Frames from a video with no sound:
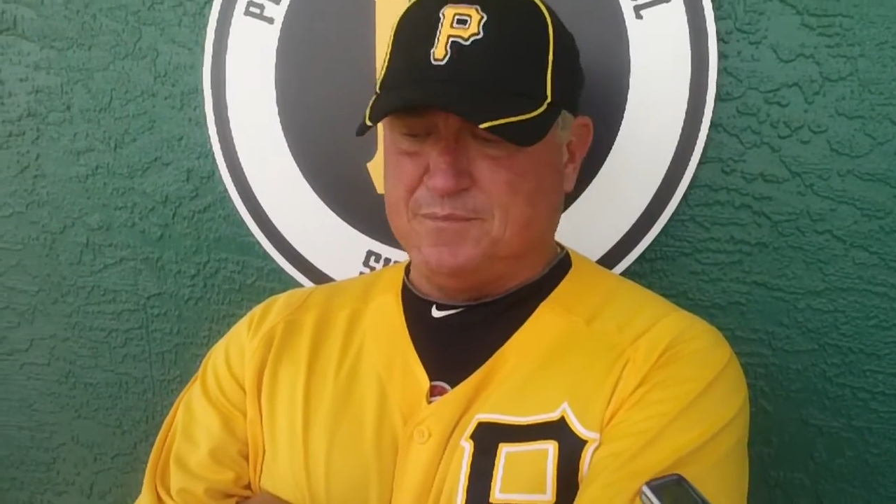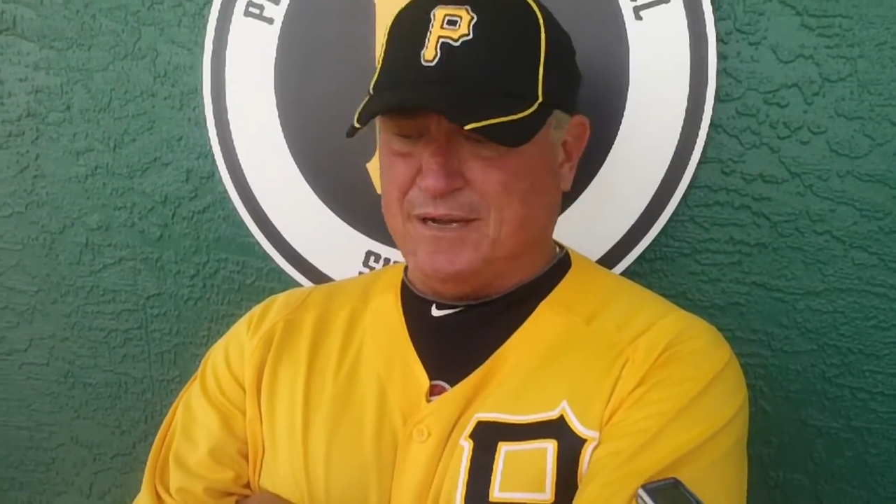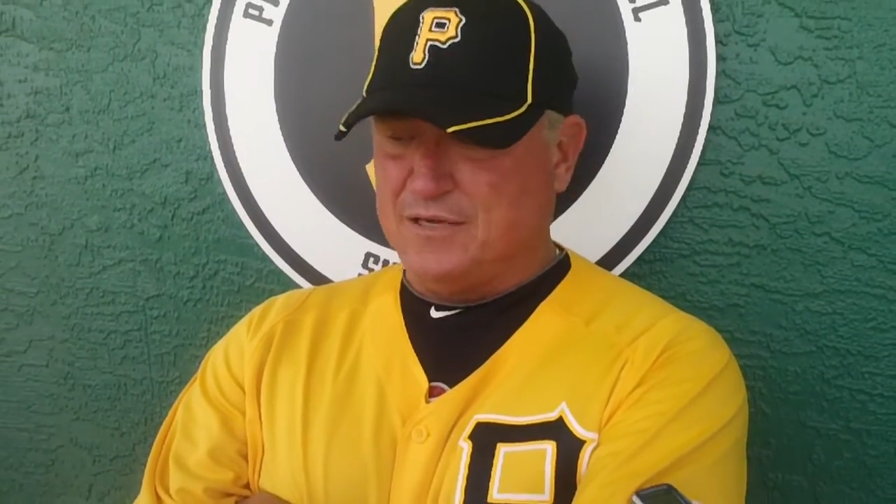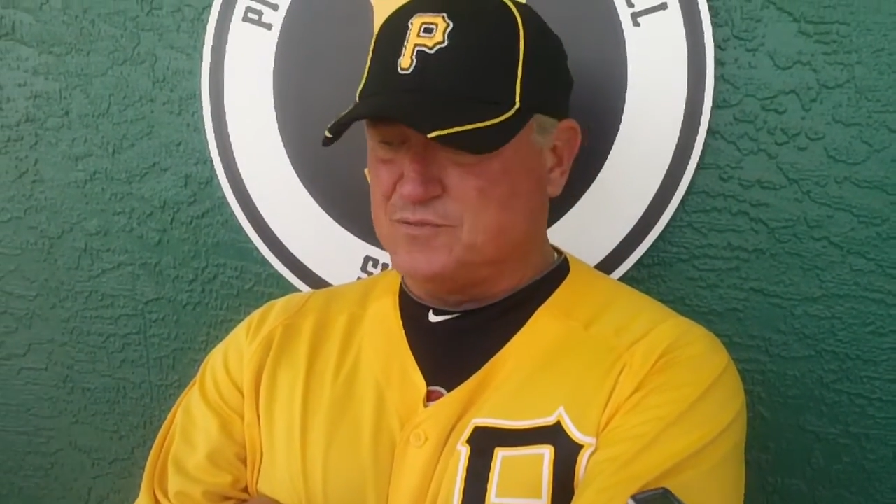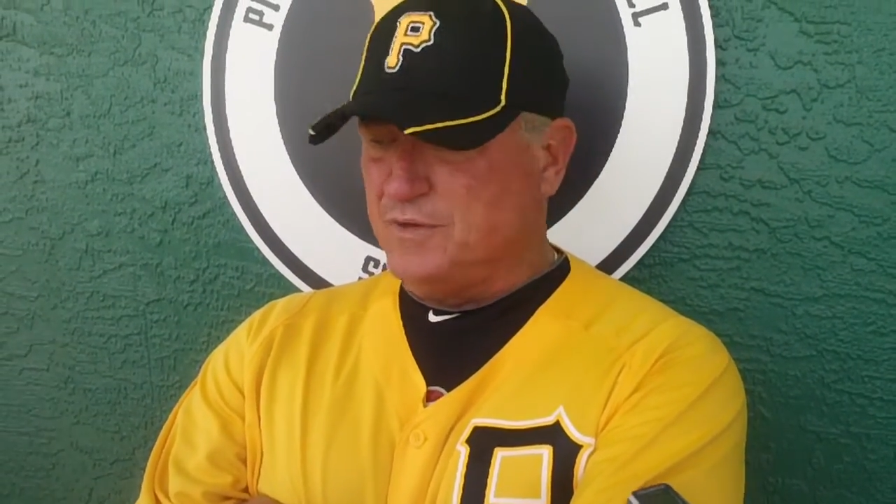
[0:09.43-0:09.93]

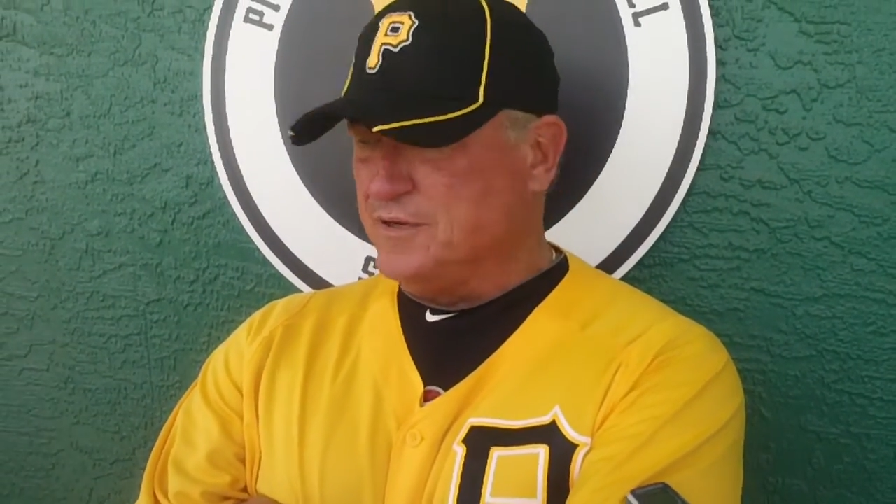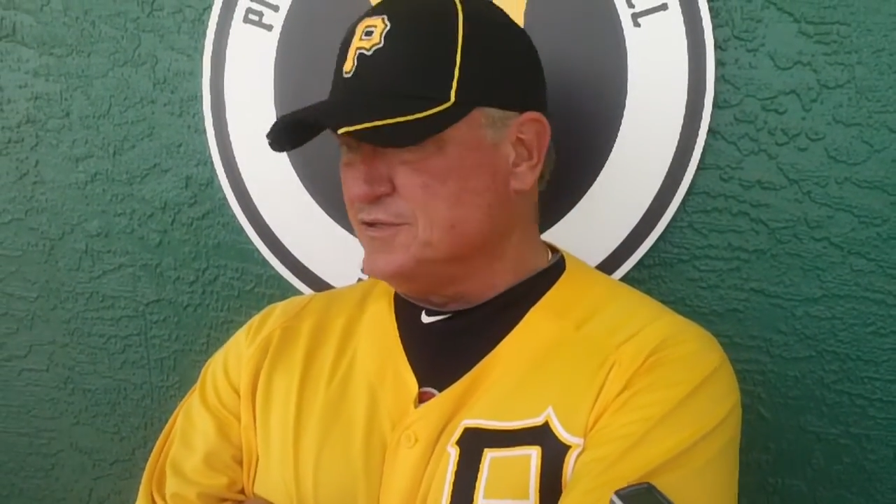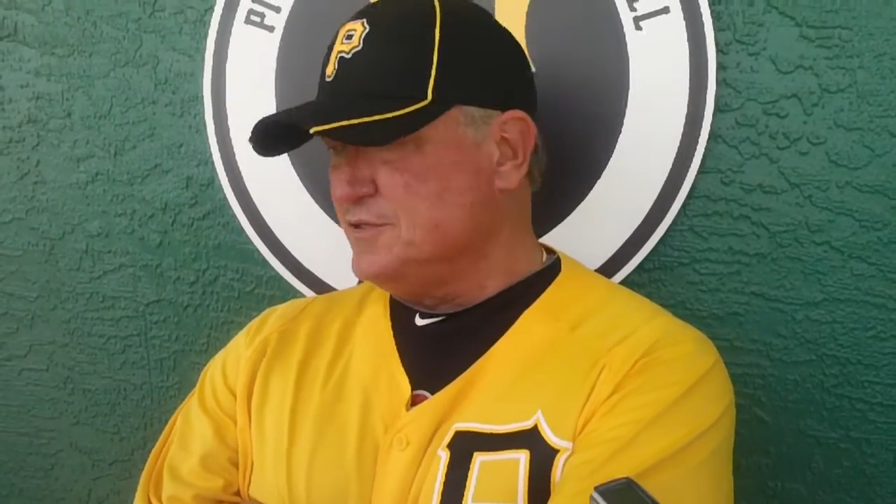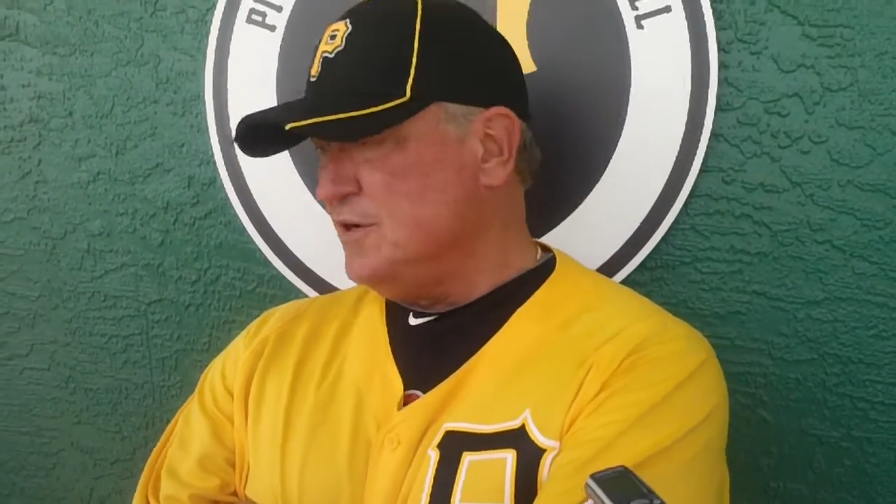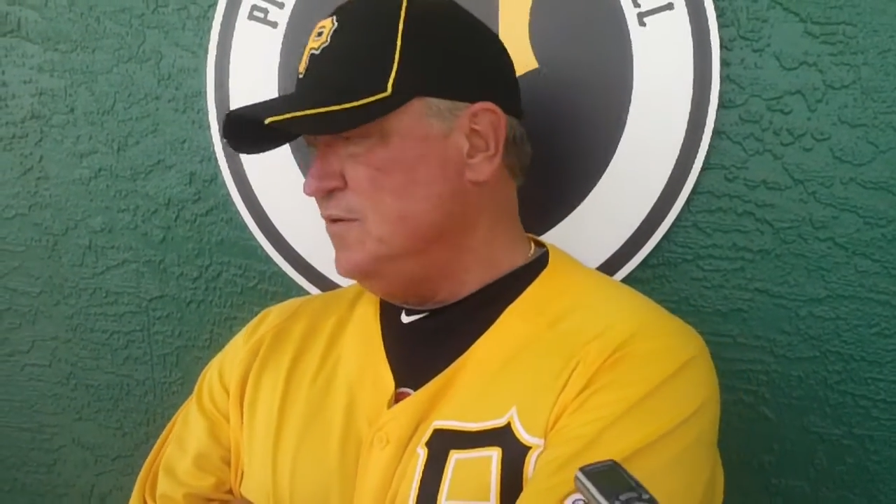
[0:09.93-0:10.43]
past week or
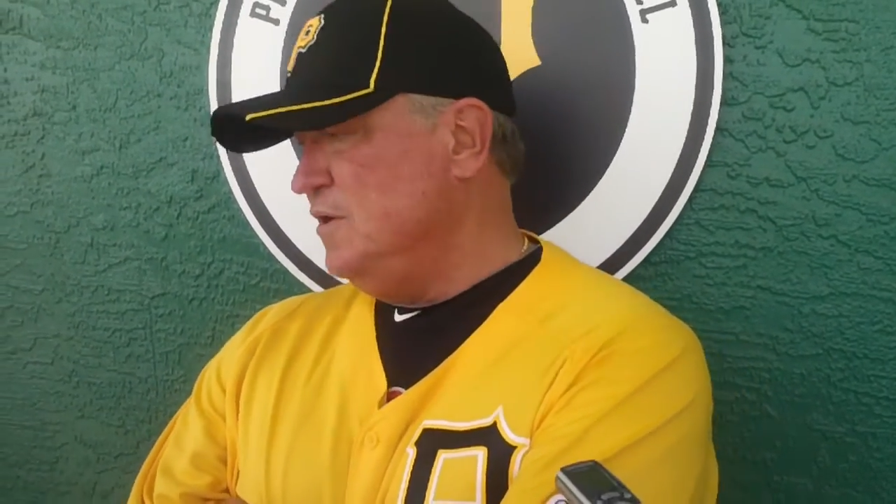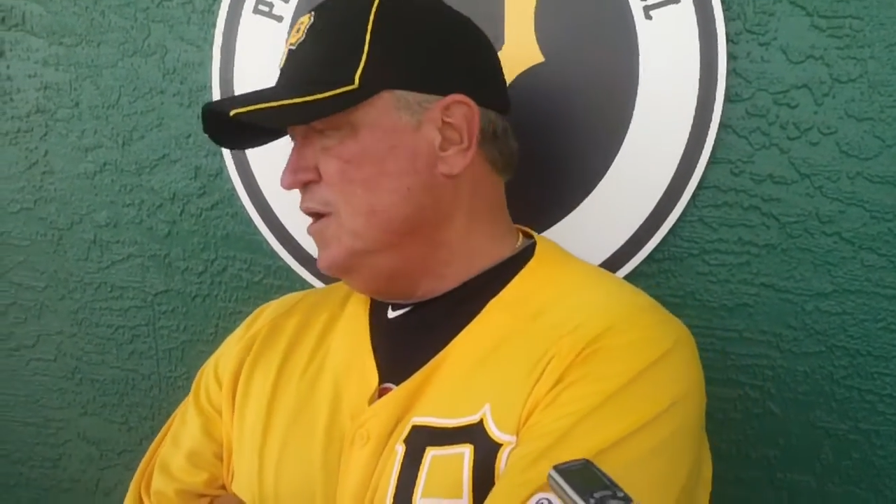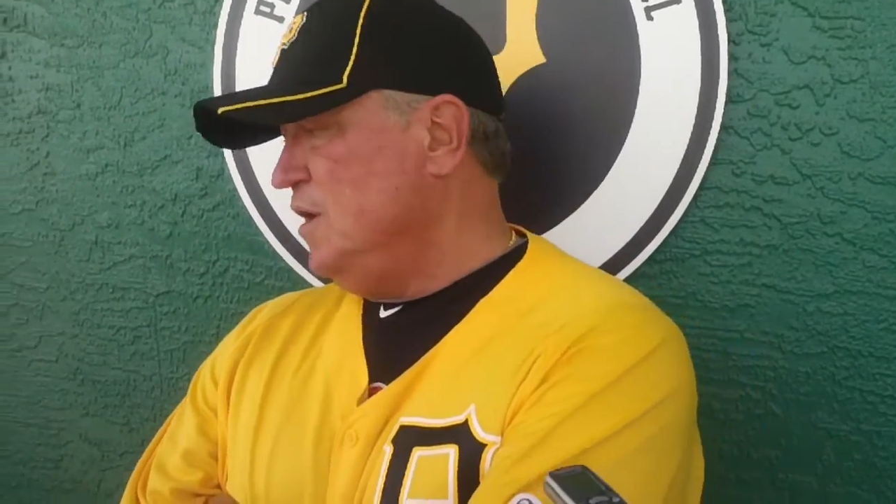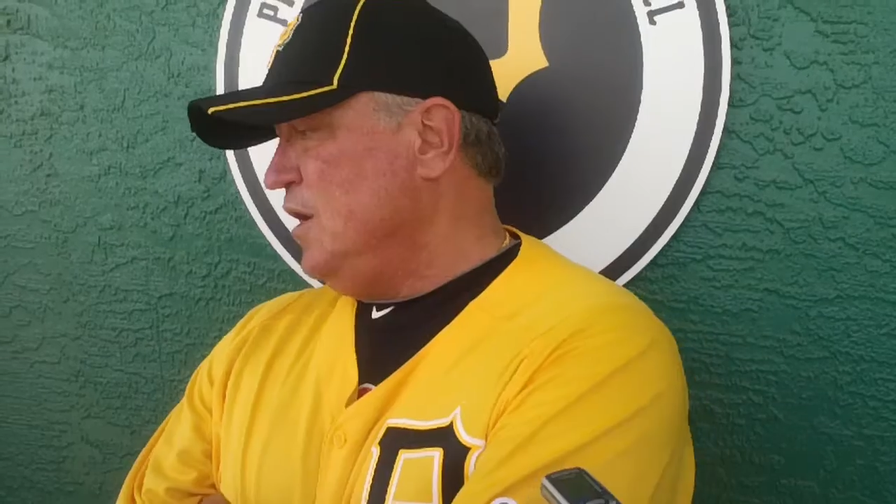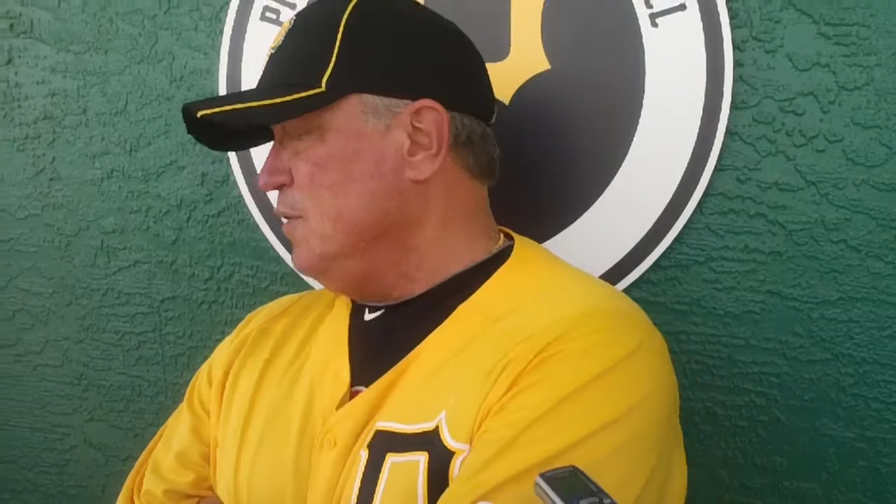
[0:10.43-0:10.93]
so.
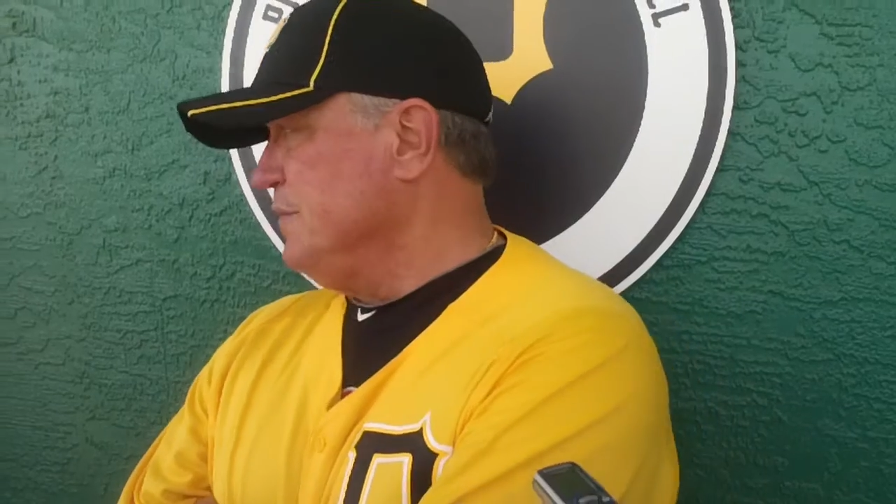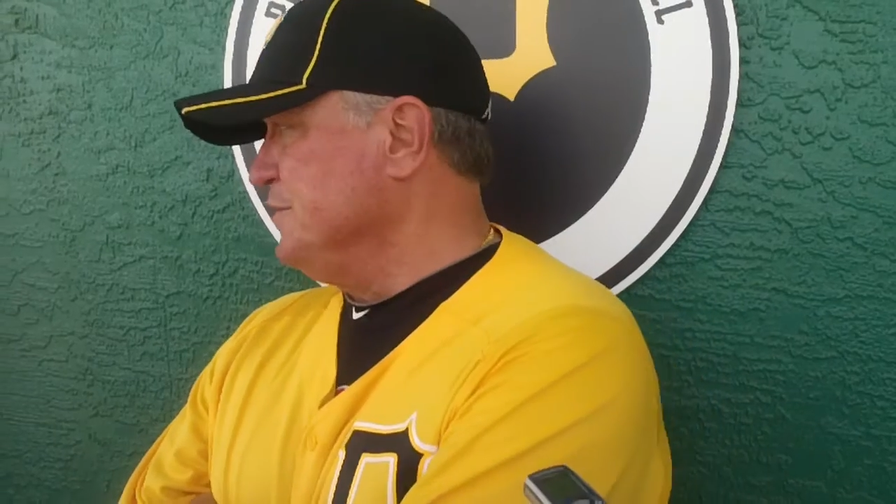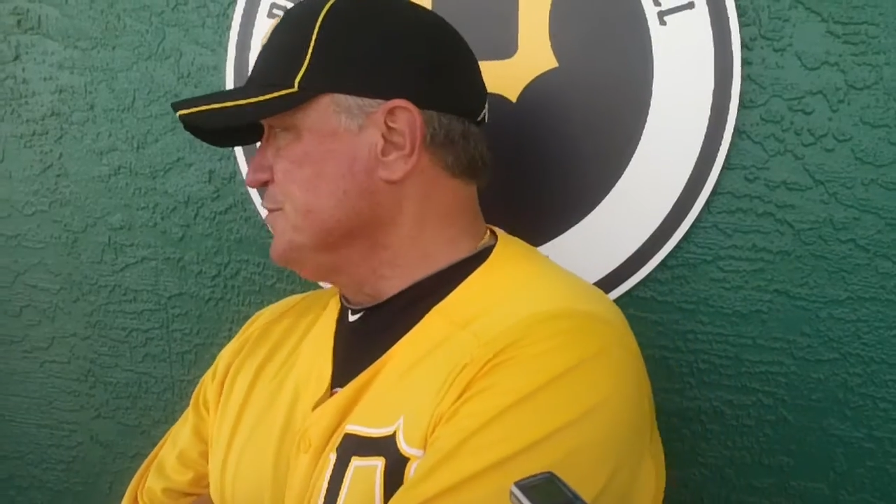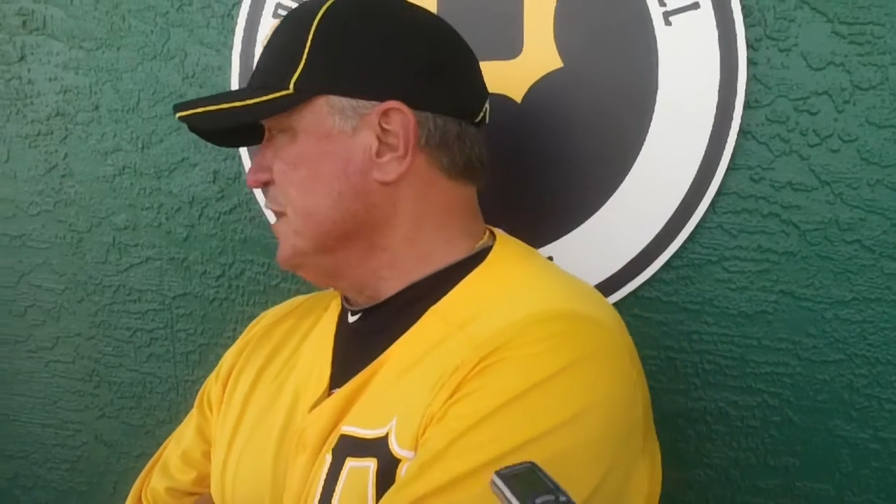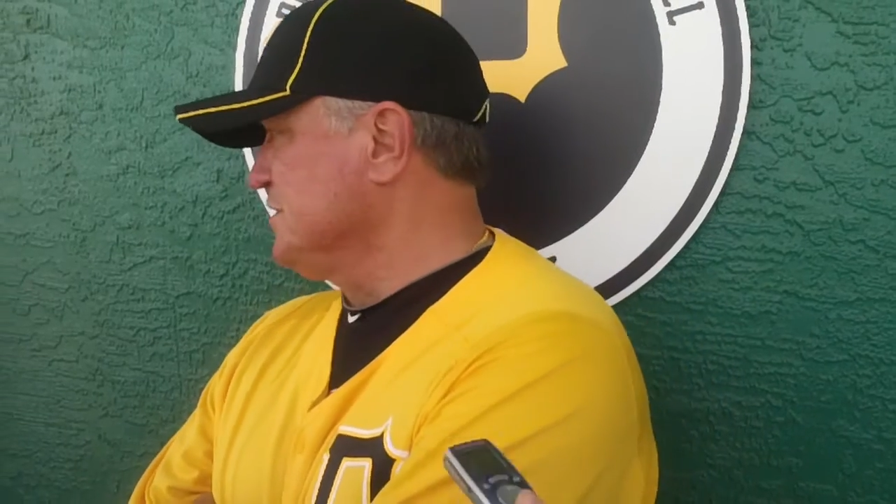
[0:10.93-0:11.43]
We've
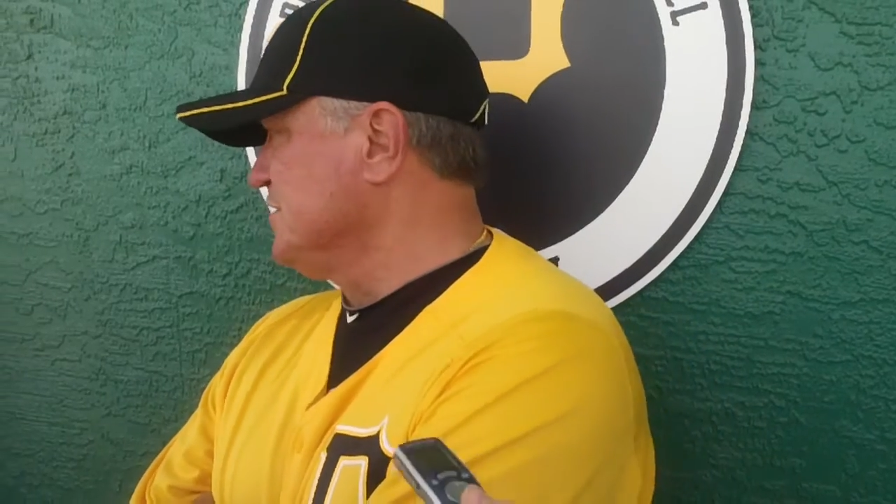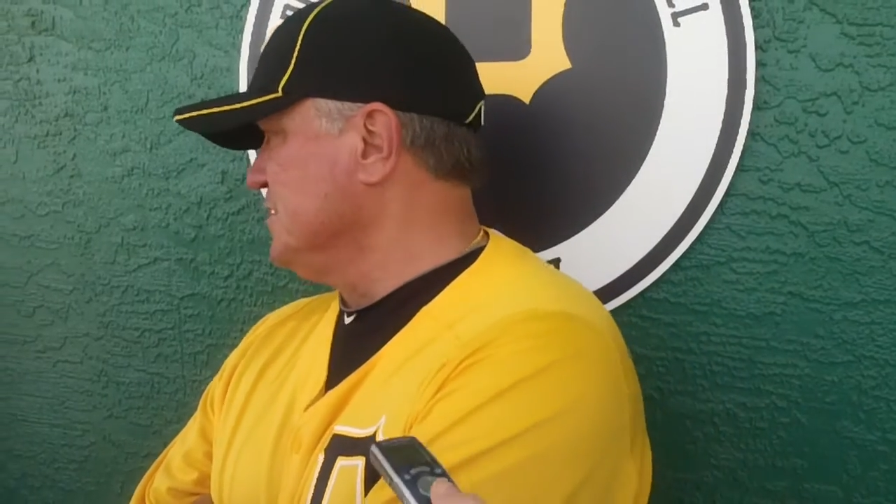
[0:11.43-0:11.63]
addressed